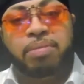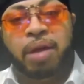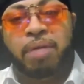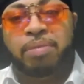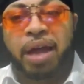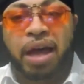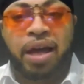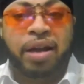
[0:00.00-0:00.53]
I'm
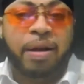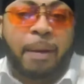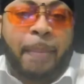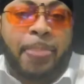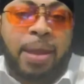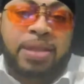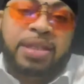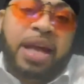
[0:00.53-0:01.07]
not.
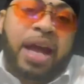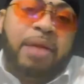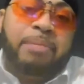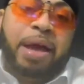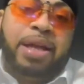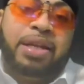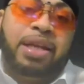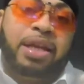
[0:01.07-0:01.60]
It's not in
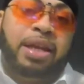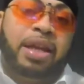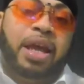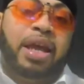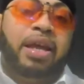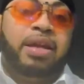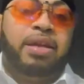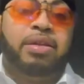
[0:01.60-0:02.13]
my
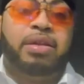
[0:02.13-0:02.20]
DNA.